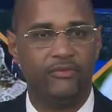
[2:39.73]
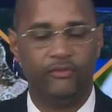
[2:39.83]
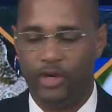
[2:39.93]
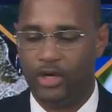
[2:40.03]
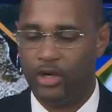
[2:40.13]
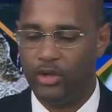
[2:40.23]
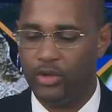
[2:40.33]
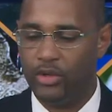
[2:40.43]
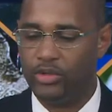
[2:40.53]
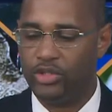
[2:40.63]
for
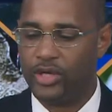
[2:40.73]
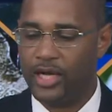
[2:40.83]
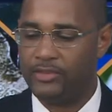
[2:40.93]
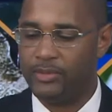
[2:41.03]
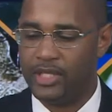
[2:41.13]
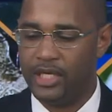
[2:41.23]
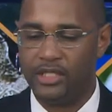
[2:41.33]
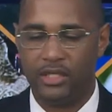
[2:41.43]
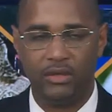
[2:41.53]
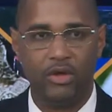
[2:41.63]
local
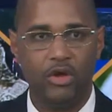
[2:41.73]
transportation,